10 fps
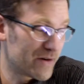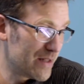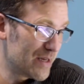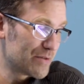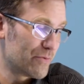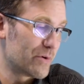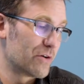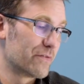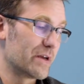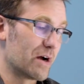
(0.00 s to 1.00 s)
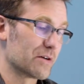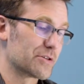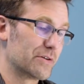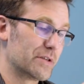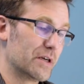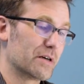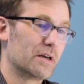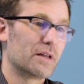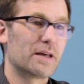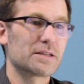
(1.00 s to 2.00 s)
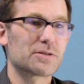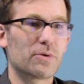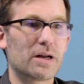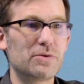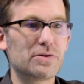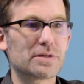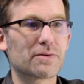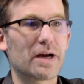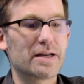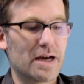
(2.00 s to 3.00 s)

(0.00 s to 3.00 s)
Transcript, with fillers: Okay, that's the one over there. I'll show it to you. That's the one I'm using right